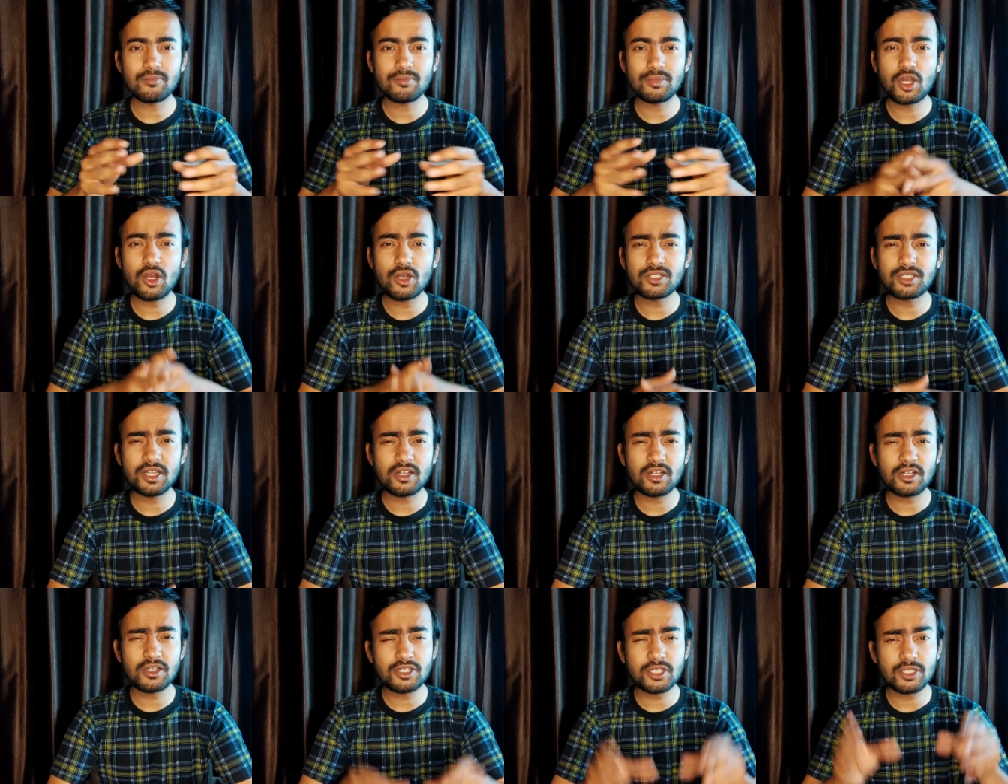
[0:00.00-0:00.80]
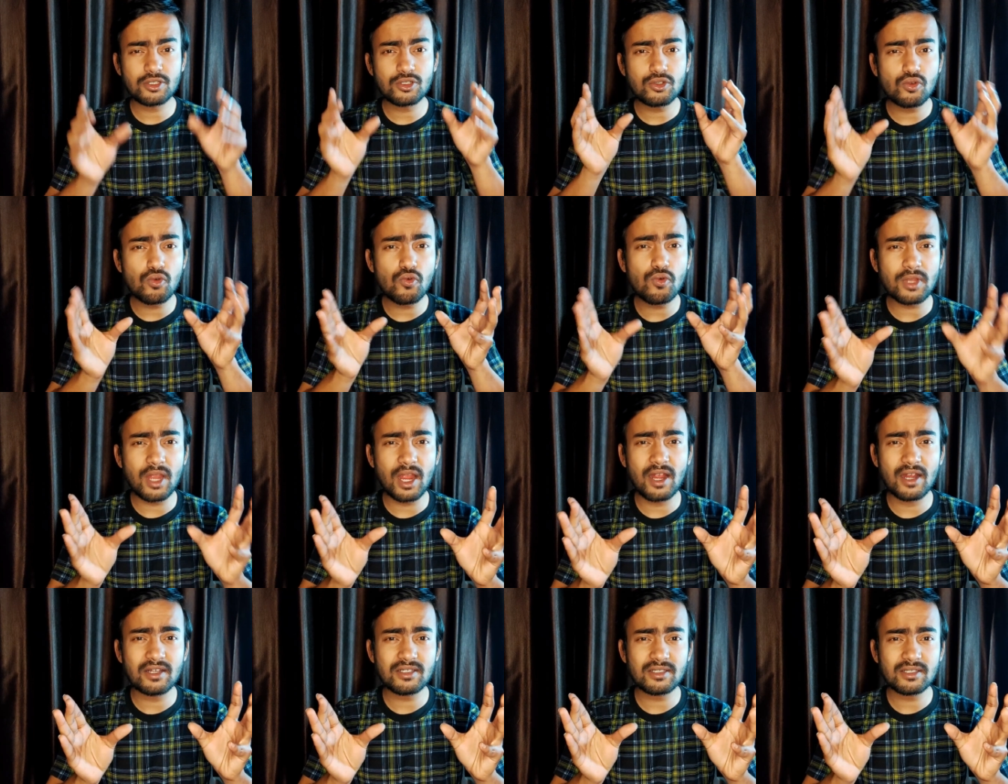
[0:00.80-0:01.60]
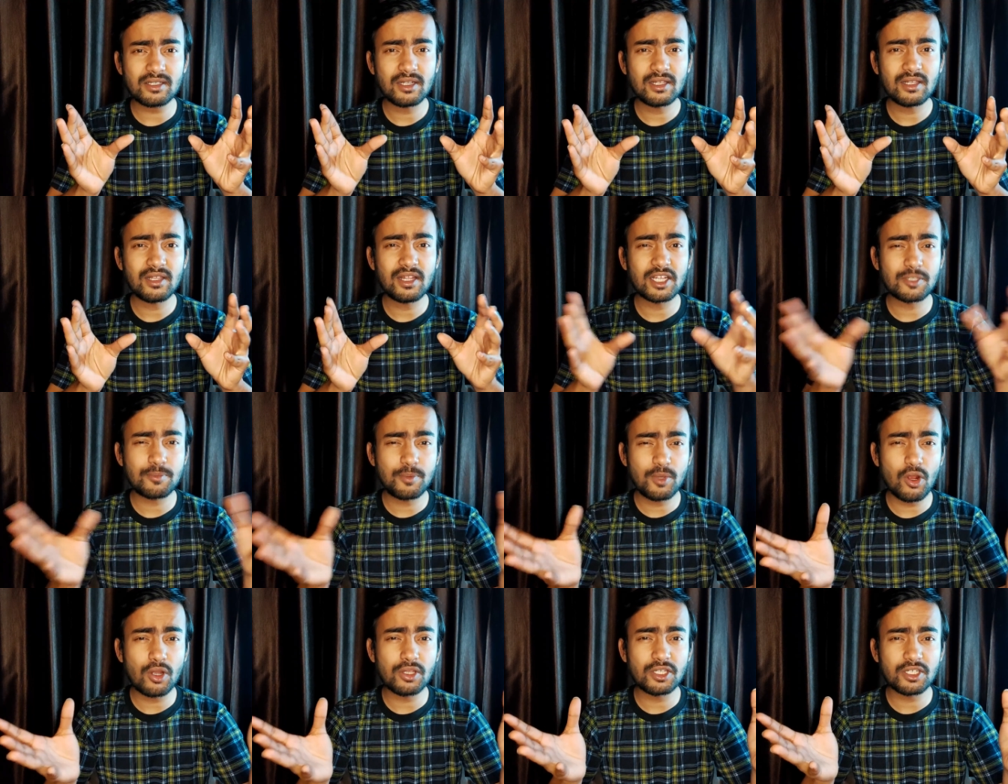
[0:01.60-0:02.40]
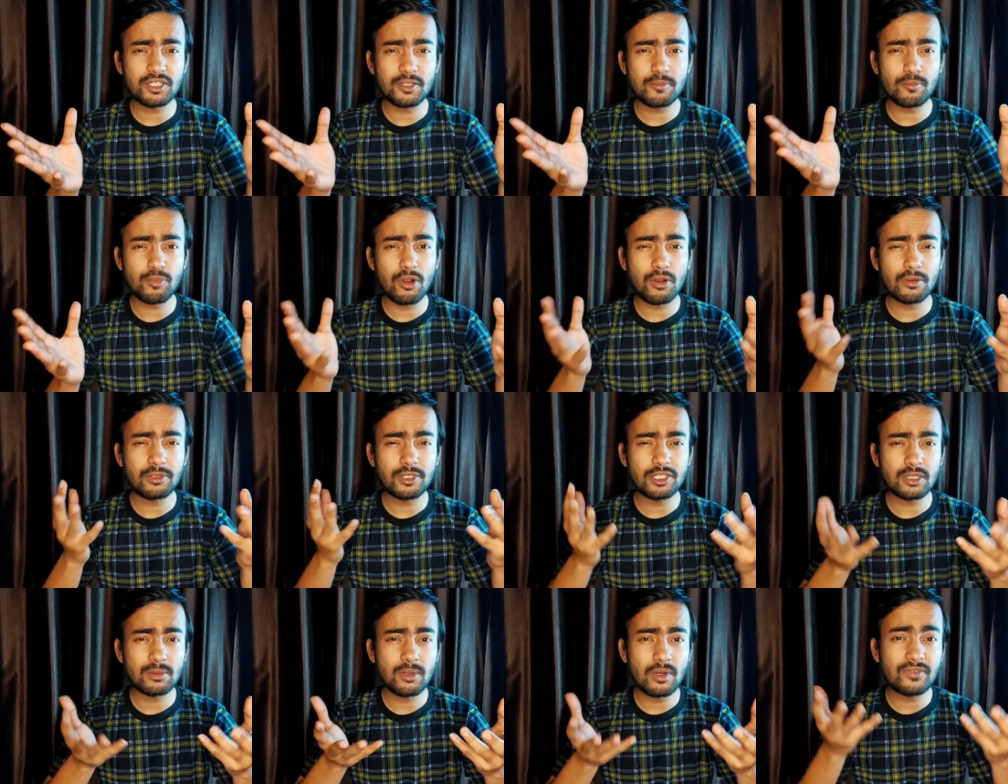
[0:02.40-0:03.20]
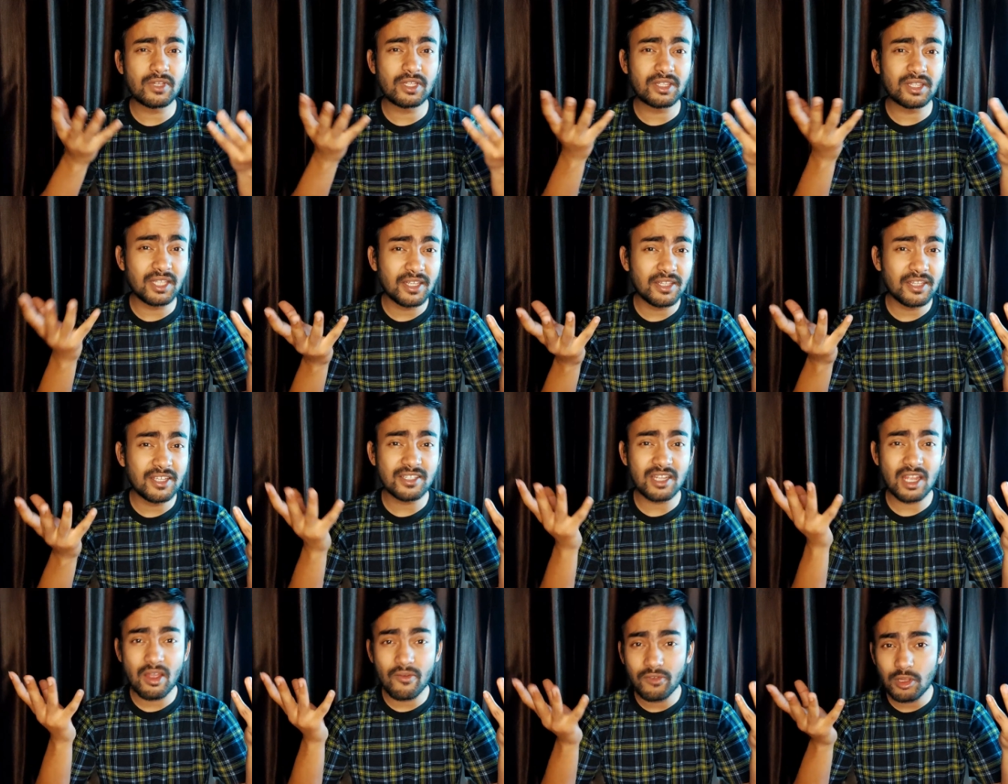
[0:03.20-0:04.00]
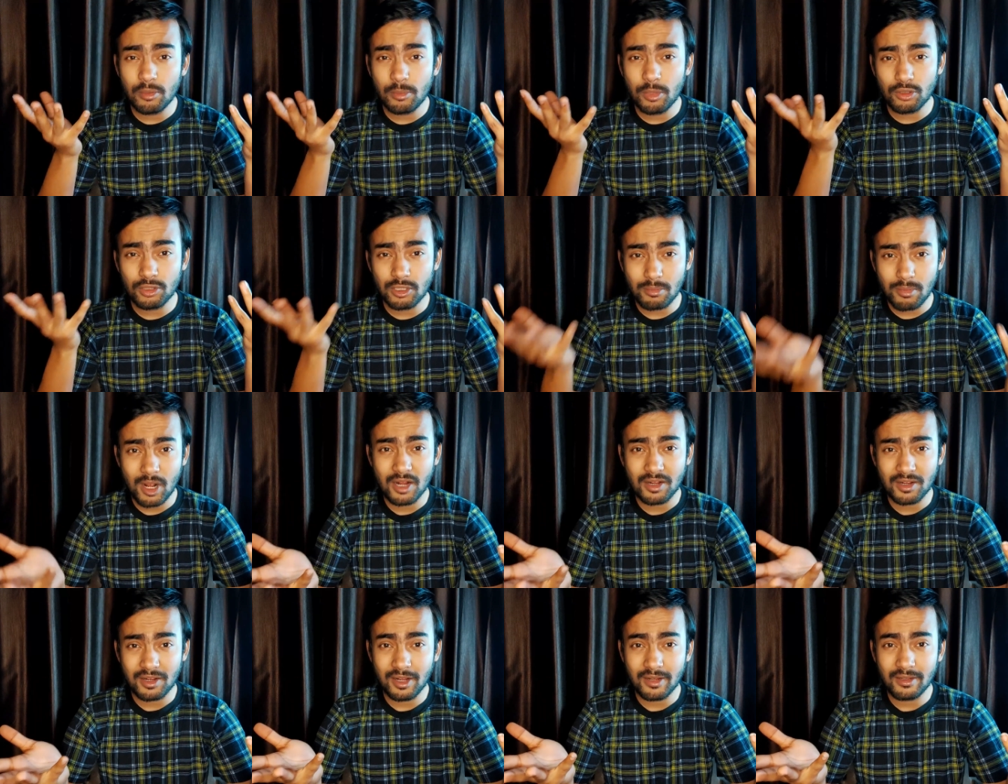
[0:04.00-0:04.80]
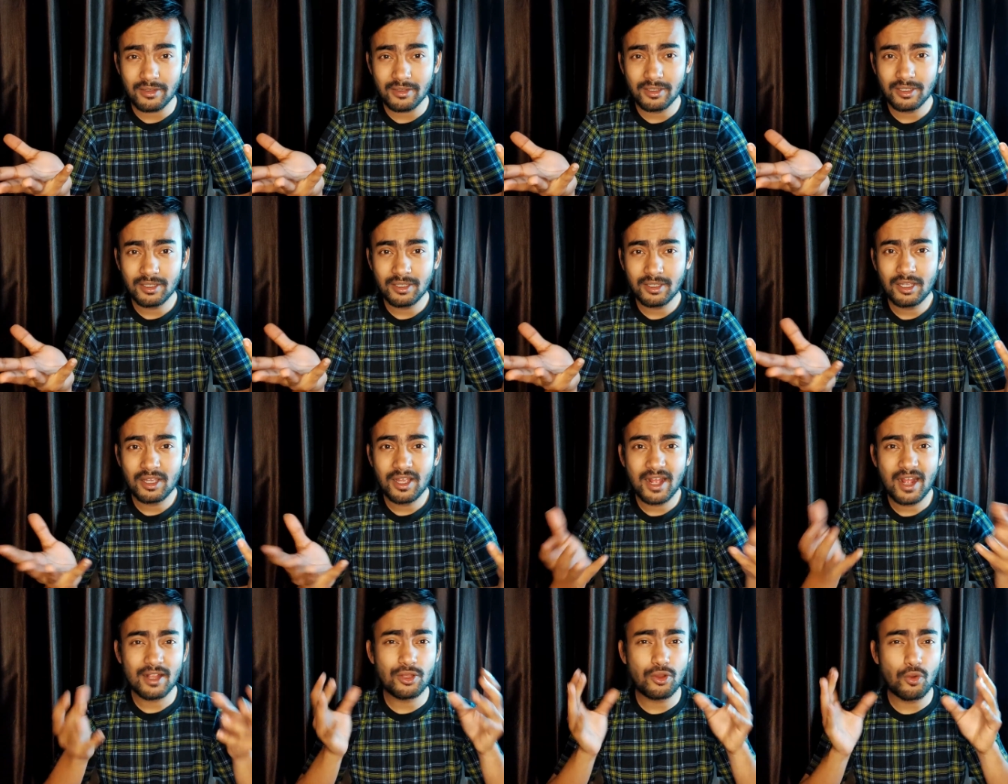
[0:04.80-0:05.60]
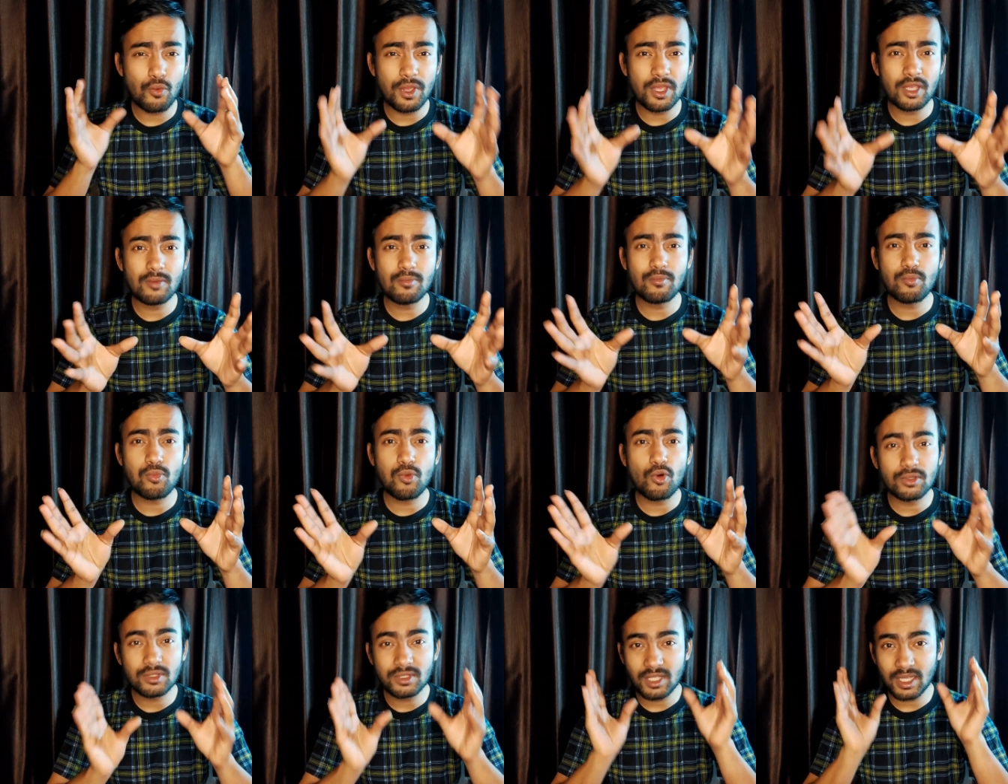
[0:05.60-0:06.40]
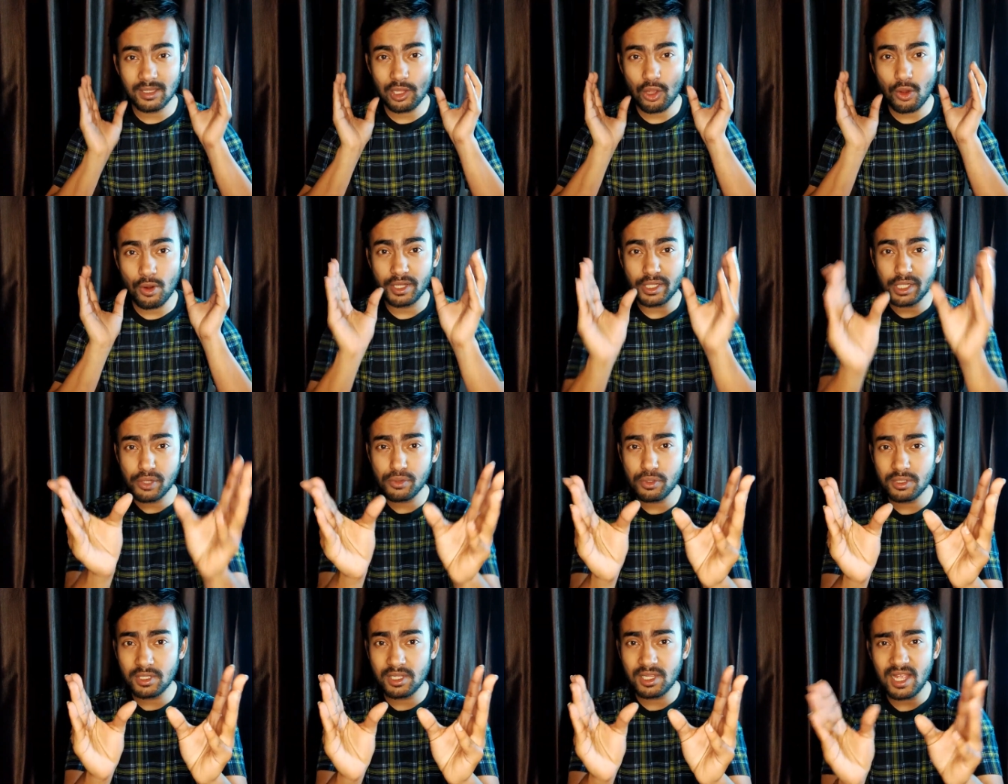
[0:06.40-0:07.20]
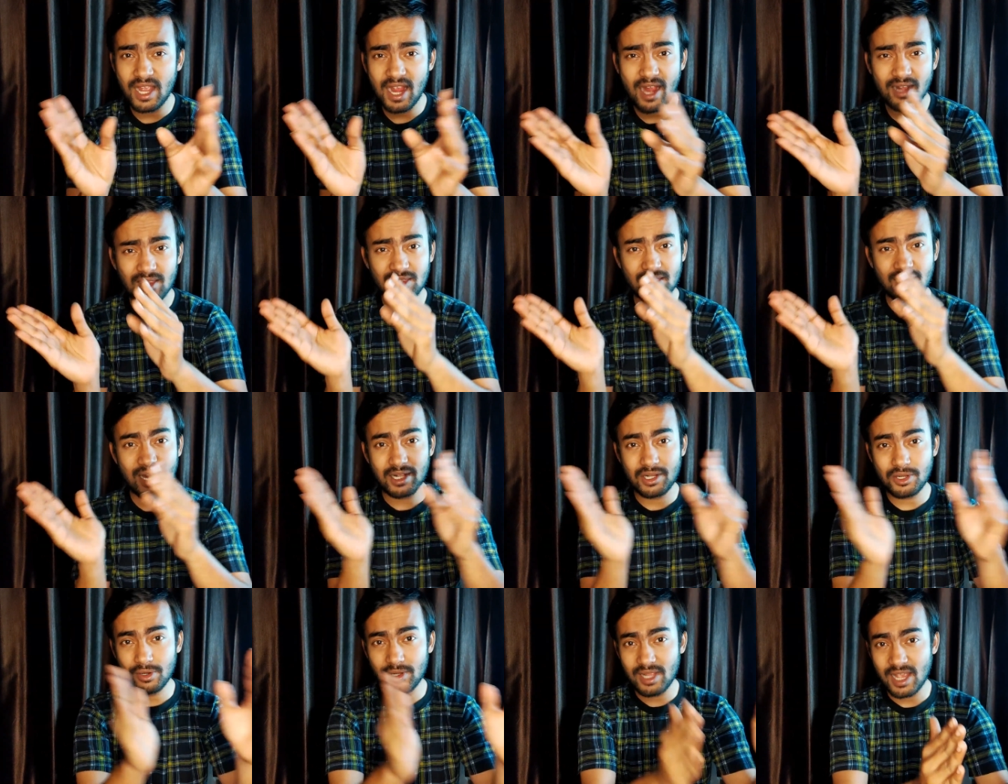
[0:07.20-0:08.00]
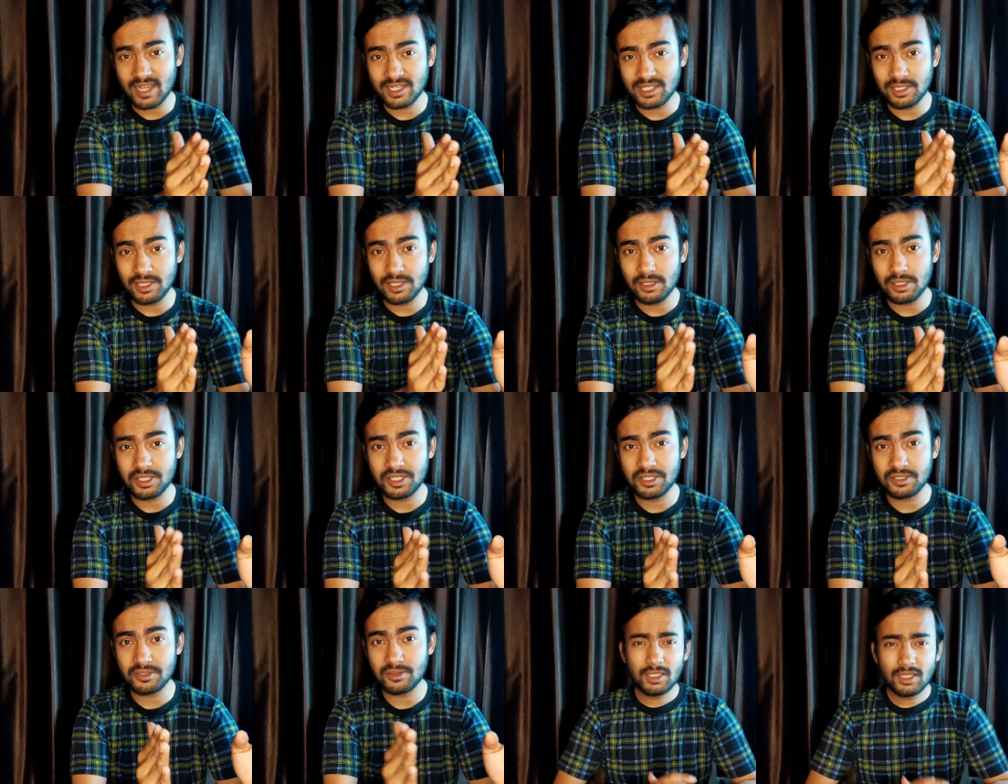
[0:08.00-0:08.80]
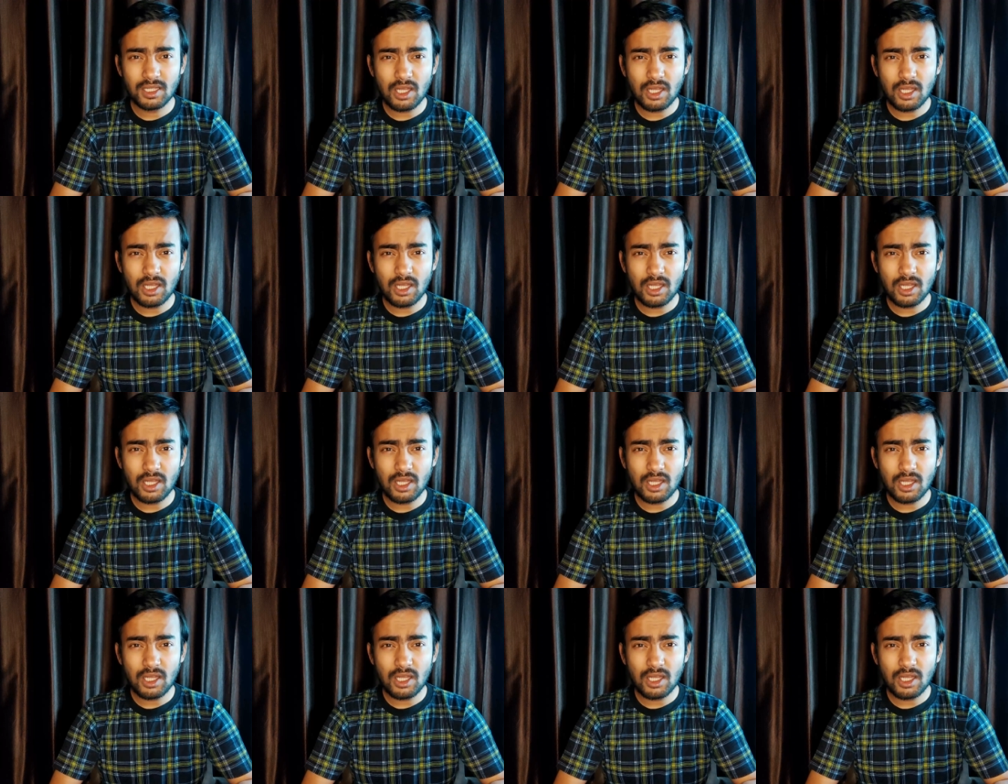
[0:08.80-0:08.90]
Because there are just 2 tires, let's be honest, probably some of the thinnest available on the market, doing both the longitudinal and lateral acceleration.